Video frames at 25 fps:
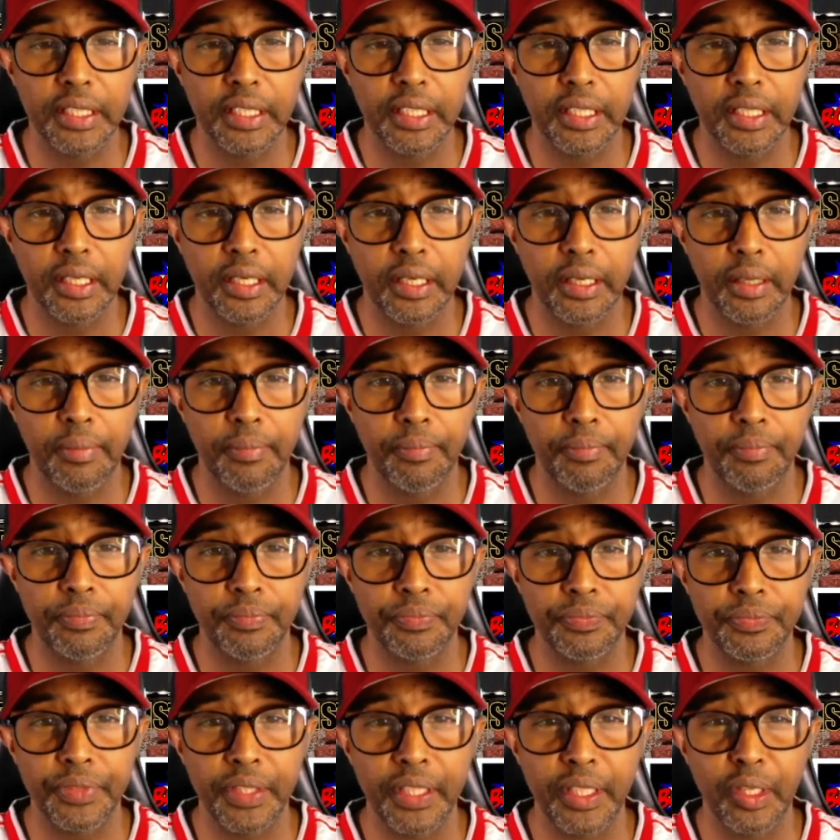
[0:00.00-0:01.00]

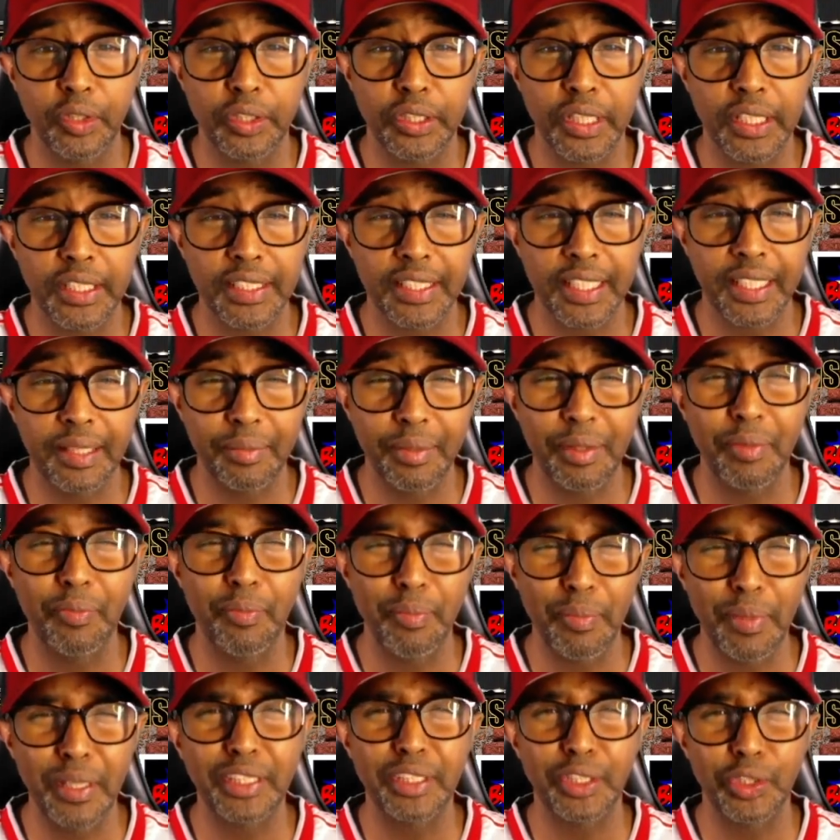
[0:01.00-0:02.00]
it looks like it's going to be
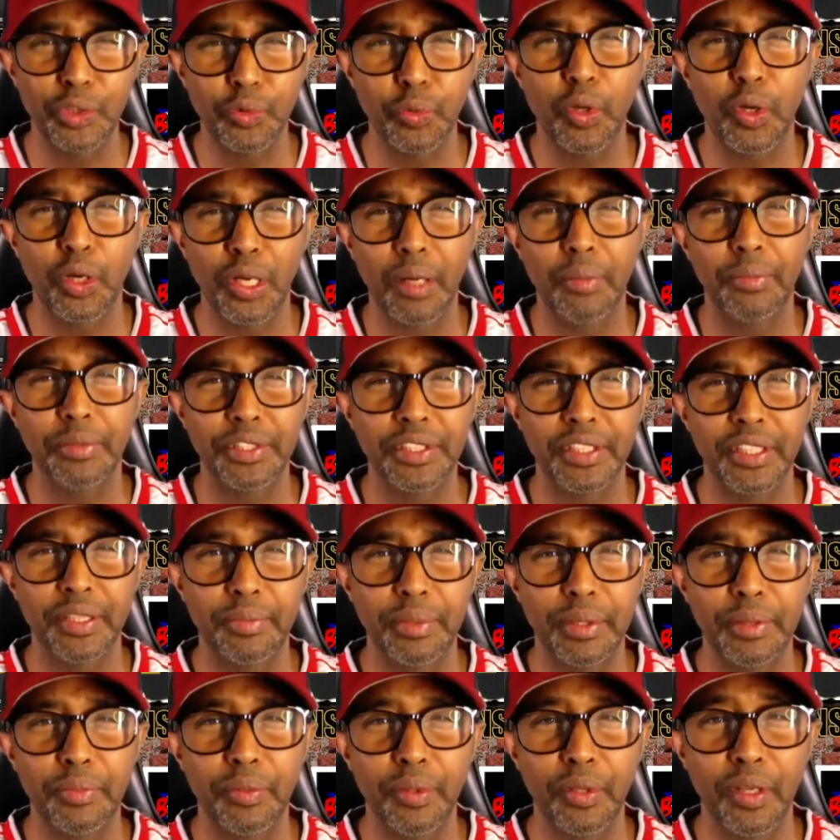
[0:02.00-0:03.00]
Messi's World Cup, isn't
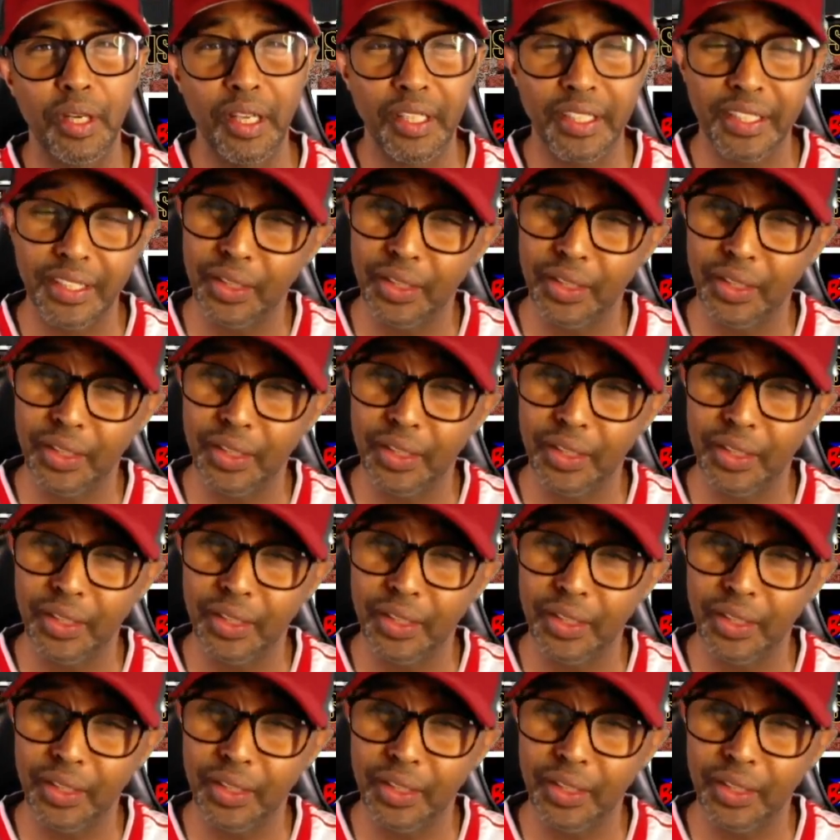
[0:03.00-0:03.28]
it people?